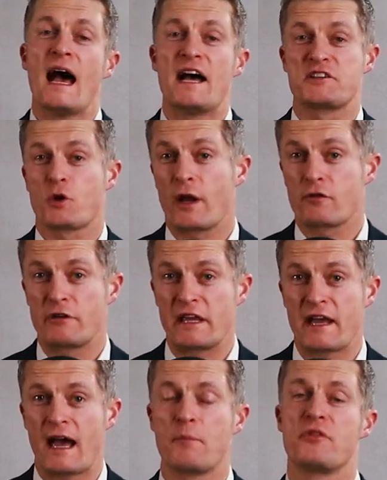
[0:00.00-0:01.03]
As a quick
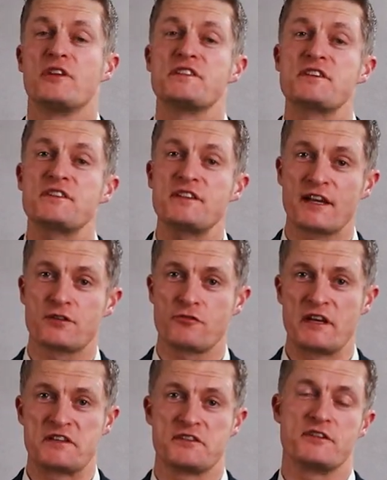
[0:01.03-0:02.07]
recap, the six
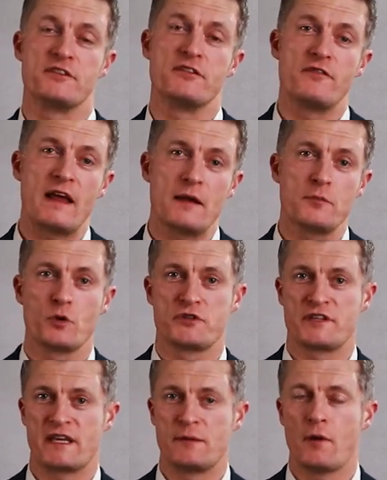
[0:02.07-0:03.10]
reasons to develop your
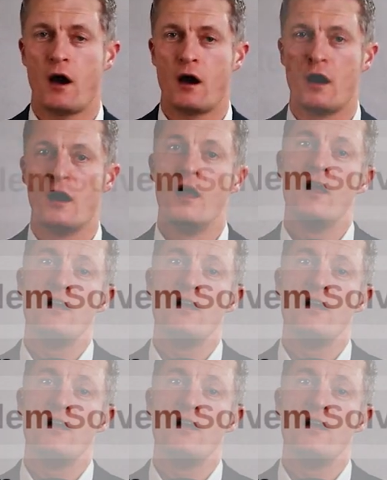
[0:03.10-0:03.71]
team are